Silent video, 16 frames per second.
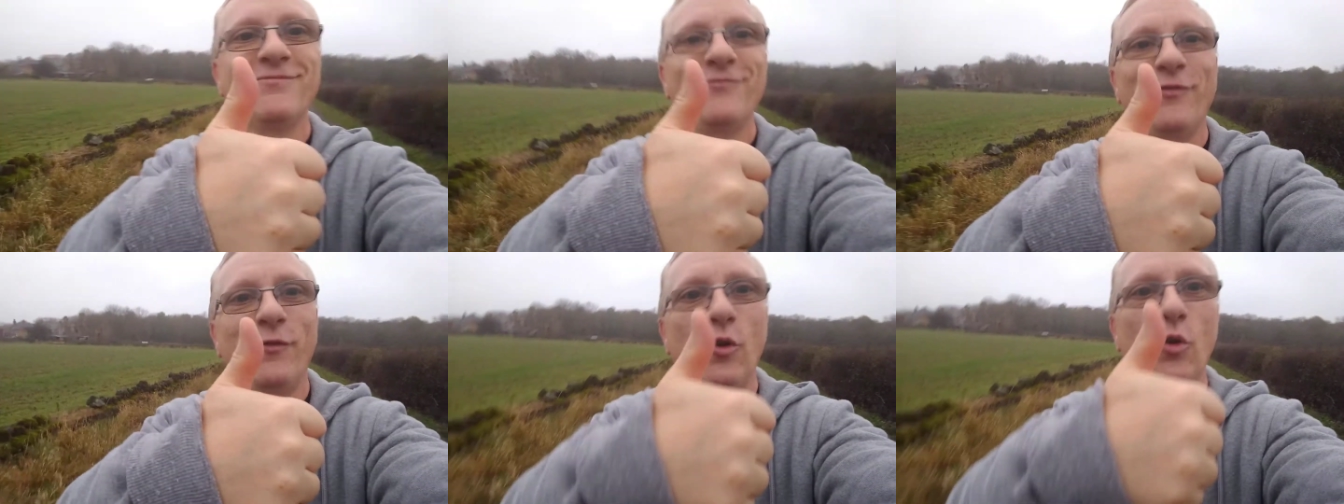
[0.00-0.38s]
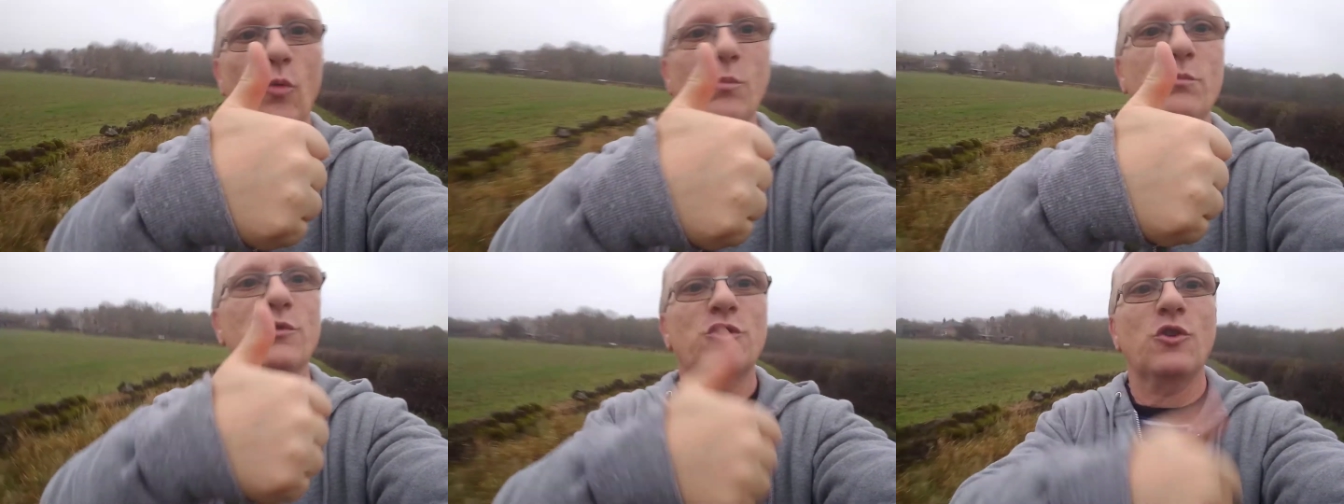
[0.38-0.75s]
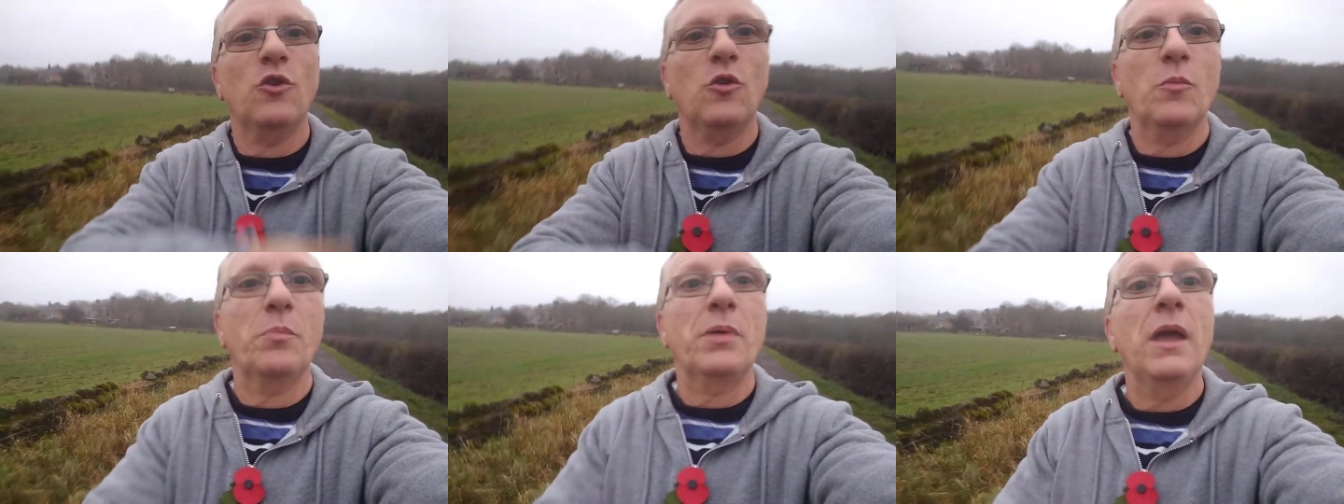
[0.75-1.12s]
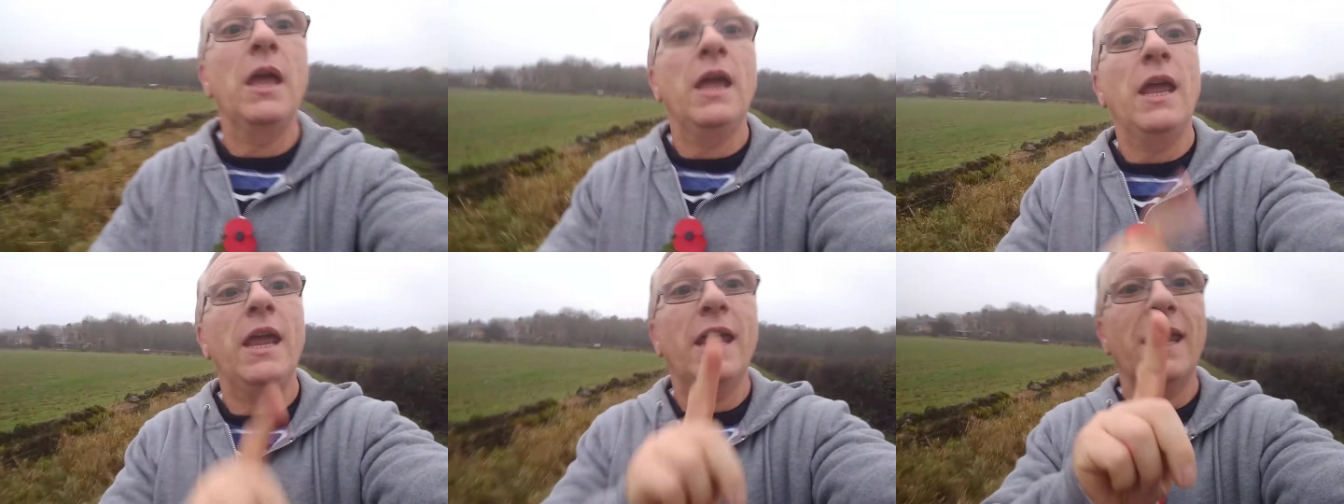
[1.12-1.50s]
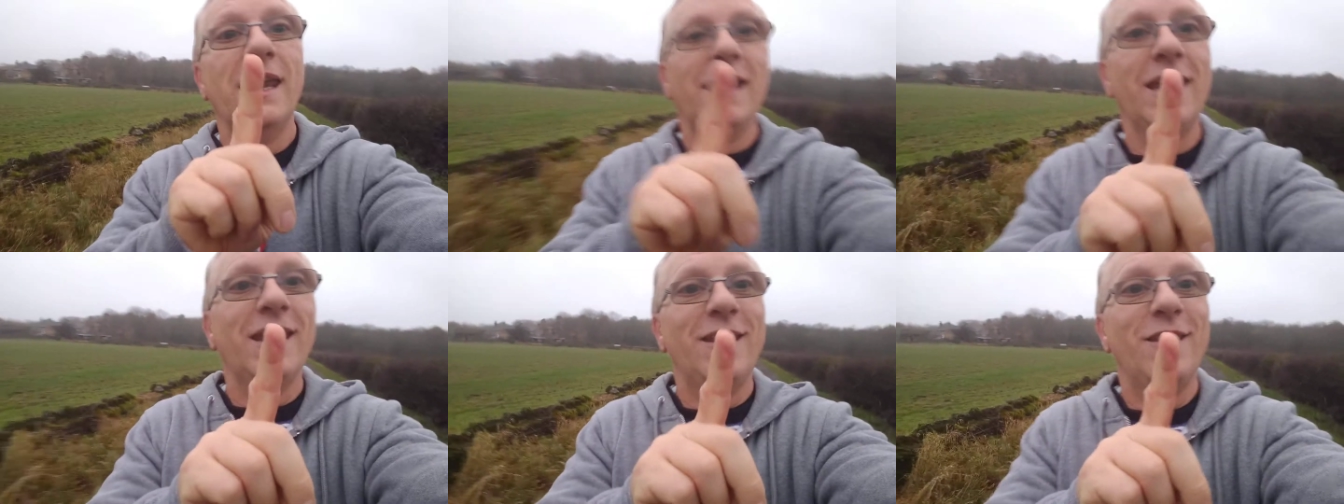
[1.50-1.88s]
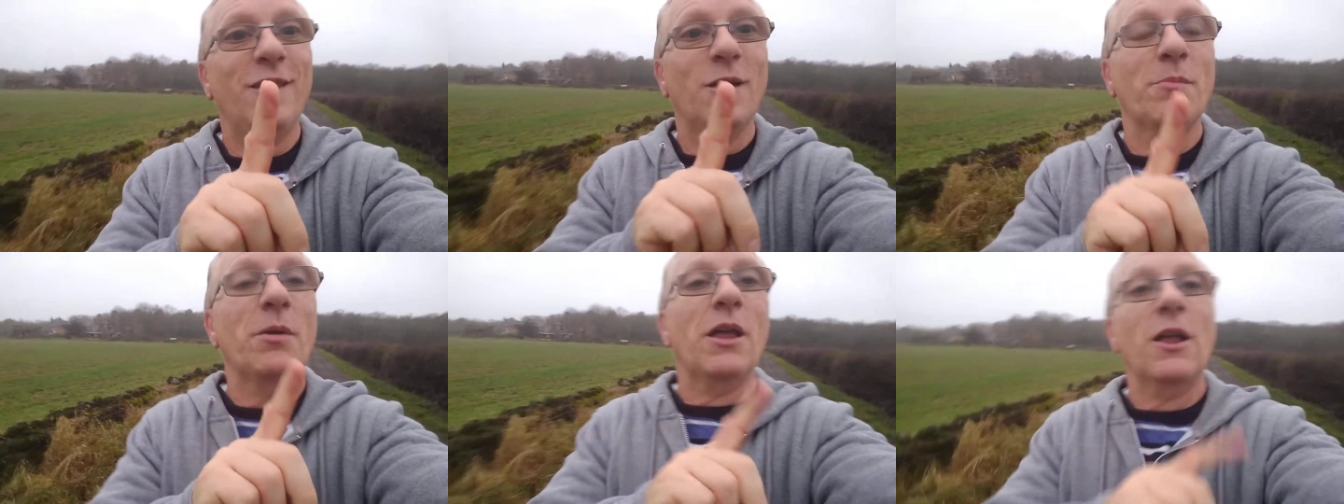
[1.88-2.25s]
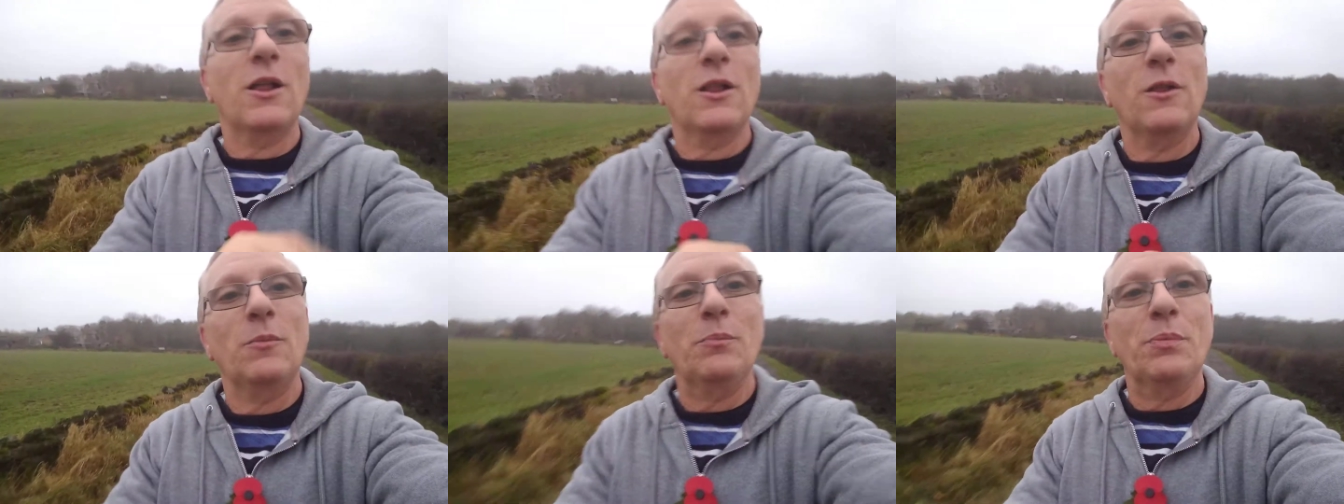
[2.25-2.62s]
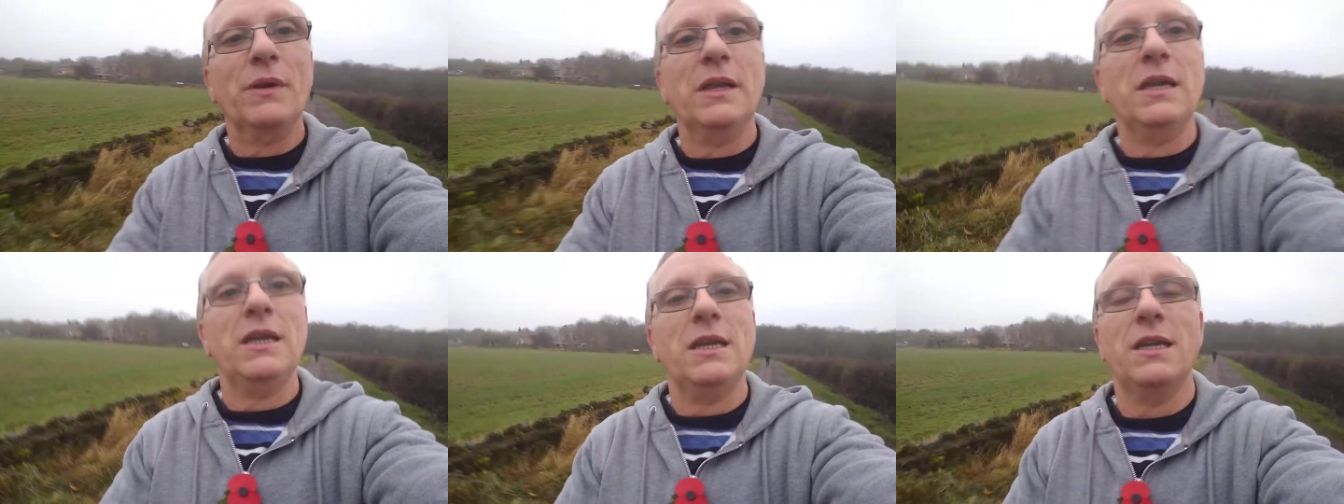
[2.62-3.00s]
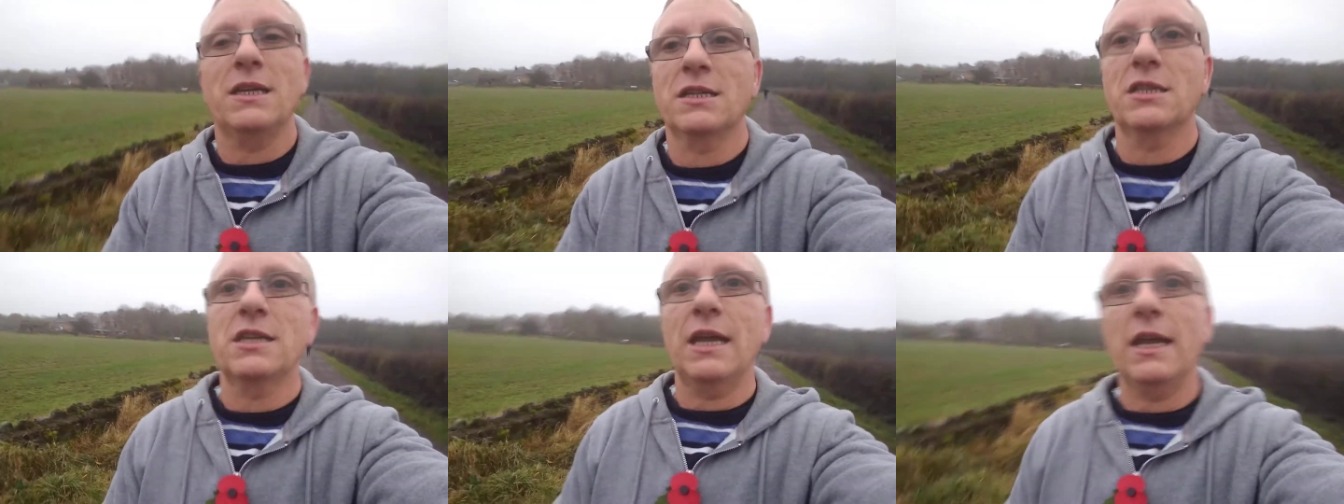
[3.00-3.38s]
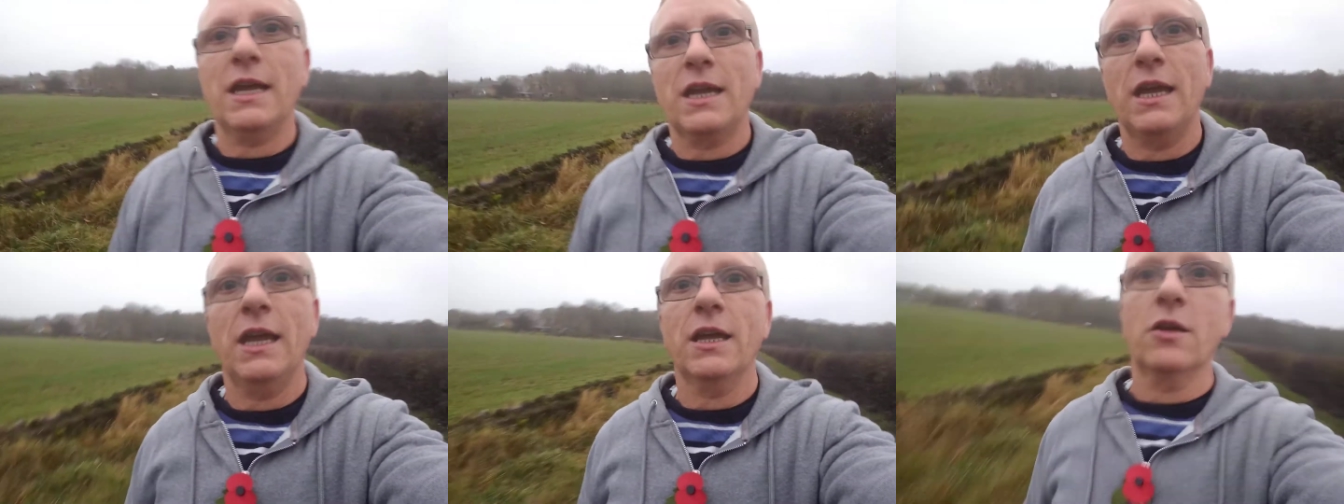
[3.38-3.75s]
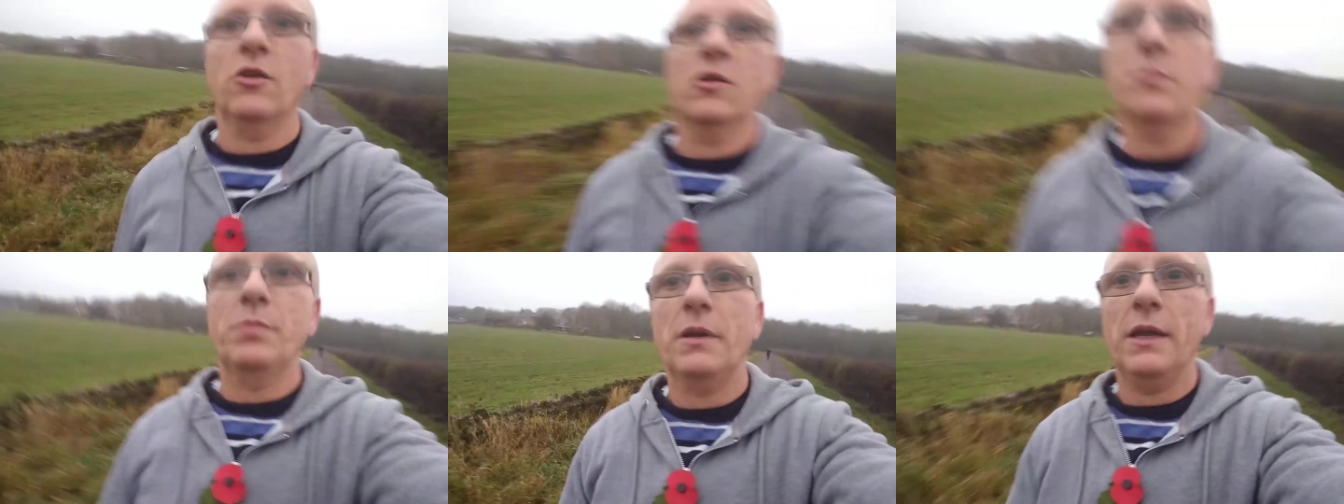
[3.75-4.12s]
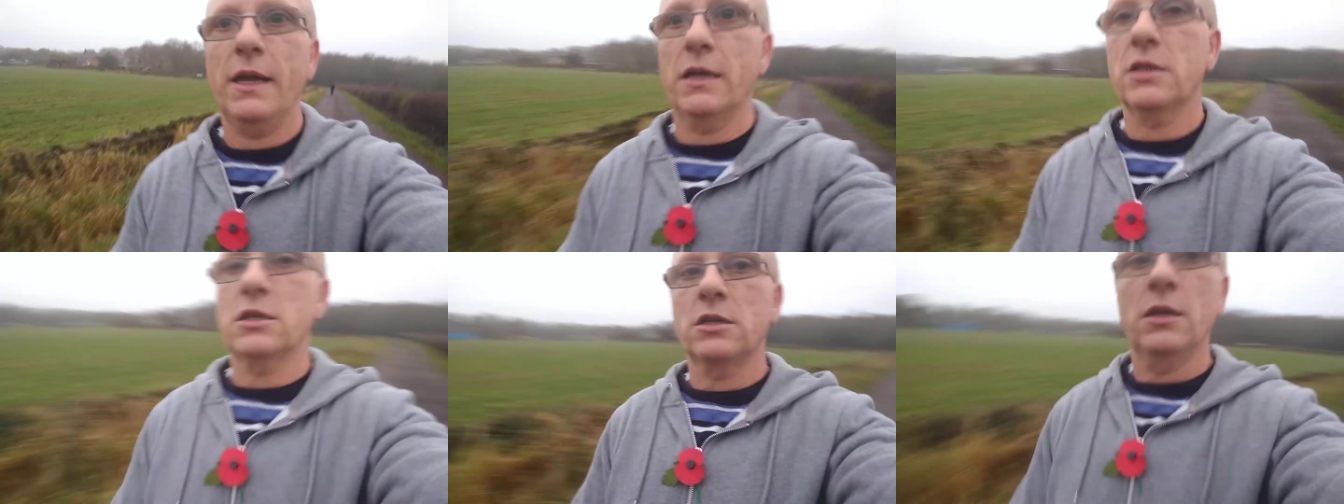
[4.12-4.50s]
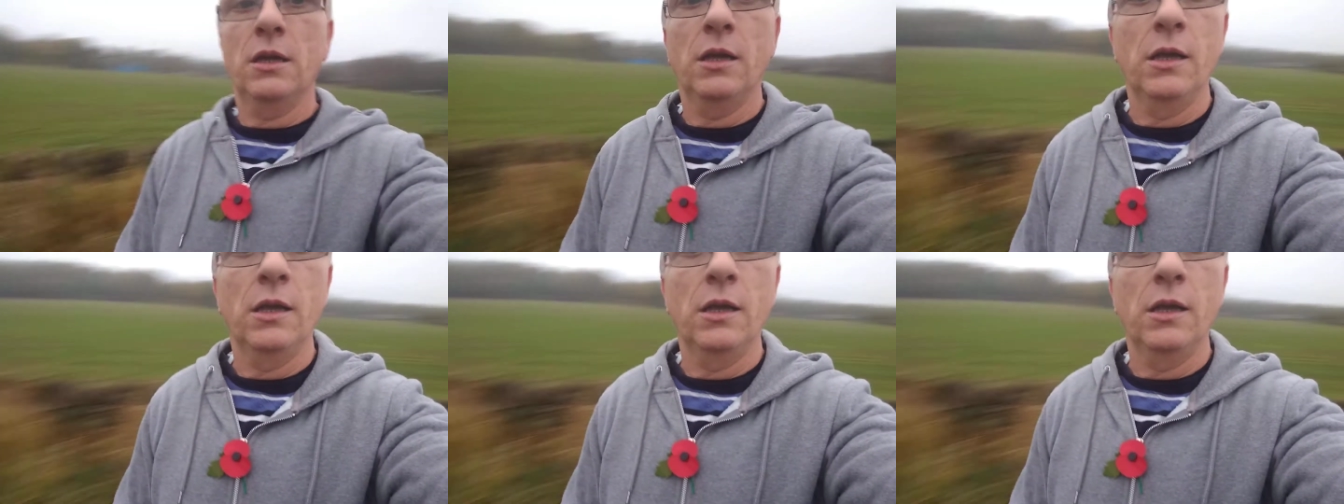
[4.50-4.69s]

Thumbs up. Hit the bell, please. Take care. God bless.